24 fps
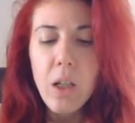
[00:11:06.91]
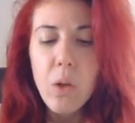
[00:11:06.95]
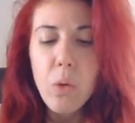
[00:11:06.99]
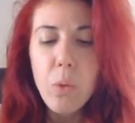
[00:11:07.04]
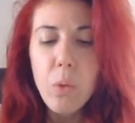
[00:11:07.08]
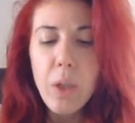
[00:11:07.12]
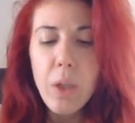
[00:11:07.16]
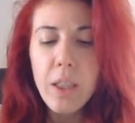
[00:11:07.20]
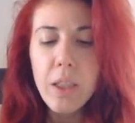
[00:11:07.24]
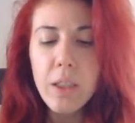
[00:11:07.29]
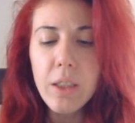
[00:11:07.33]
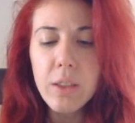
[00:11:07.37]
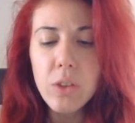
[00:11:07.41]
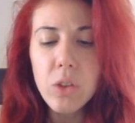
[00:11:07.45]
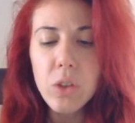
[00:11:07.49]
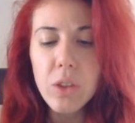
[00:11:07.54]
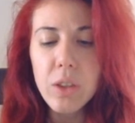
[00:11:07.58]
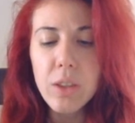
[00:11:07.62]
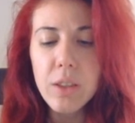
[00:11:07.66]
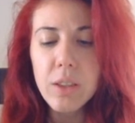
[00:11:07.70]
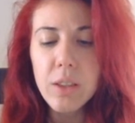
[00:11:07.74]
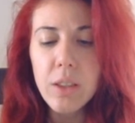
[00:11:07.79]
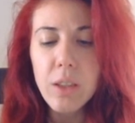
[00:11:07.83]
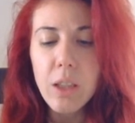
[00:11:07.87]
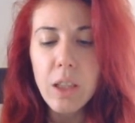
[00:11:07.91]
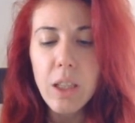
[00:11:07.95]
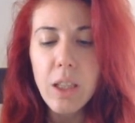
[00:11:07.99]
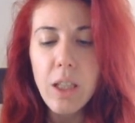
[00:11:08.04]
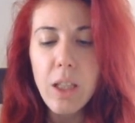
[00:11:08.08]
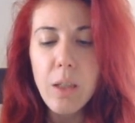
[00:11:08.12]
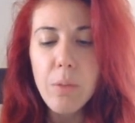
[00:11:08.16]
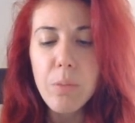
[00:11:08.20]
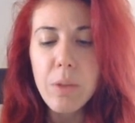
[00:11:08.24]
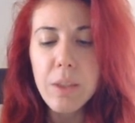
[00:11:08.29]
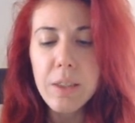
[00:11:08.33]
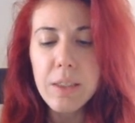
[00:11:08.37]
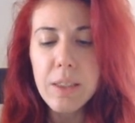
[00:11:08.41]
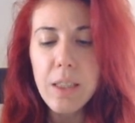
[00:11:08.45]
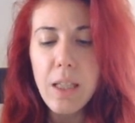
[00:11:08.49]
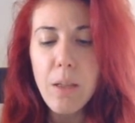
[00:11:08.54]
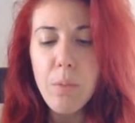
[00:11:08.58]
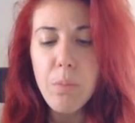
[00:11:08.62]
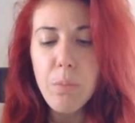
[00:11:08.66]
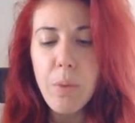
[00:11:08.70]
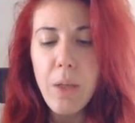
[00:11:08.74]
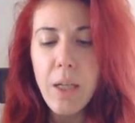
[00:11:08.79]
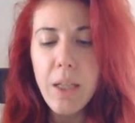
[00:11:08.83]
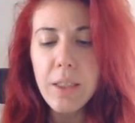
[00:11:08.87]
we can just keep the
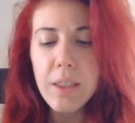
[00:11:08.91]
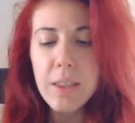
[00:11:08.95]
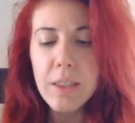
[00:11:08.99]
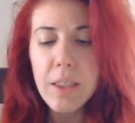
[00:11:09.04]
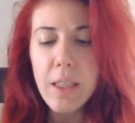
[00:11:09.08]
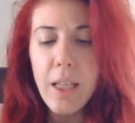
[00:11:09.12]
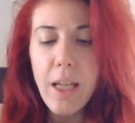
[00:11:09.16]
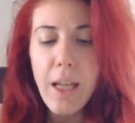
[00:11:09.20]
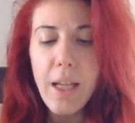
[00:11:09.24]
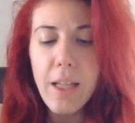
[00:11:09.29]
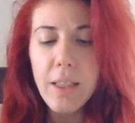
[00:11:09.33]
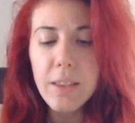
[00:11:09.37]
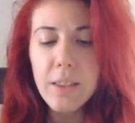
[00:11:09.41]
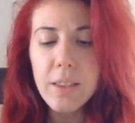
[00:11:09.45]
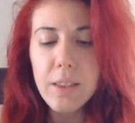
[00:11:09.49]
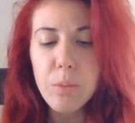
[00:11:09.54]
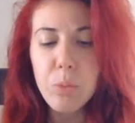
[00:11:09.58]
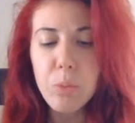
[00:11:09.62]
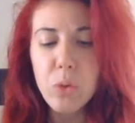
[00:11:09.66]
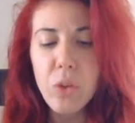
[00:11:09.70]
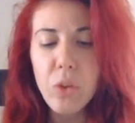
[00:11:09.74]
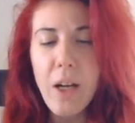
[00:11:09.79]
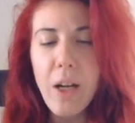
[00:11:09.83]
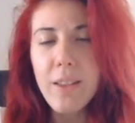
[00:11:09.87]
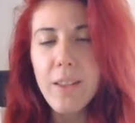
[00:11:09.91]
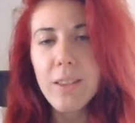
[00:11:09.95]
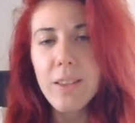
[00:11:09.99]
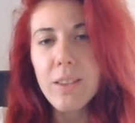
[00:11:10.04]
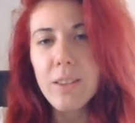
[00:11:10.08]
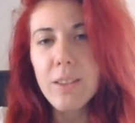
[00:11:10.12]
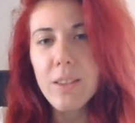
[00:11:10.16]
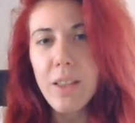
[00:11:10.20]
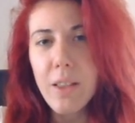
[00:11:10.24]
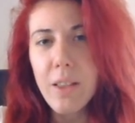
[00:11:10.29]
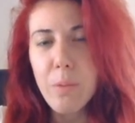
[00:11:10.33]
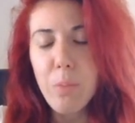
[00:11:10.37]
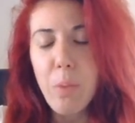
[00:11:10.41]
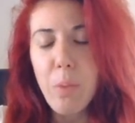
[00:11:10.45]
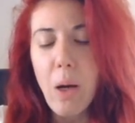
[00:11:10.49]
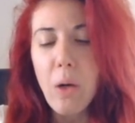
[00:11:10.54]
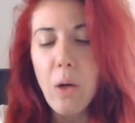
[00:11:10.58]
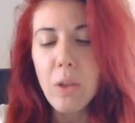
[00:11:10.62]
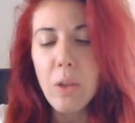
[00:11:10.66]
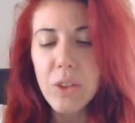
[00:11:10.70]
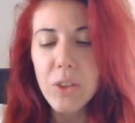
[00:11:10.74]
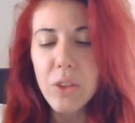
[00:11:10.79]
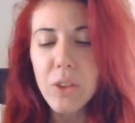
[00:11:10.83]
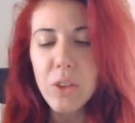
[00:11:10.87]
same base and subtract their
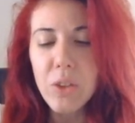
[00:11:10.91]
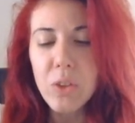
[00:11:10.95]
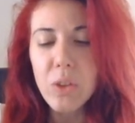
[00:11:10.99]
powers.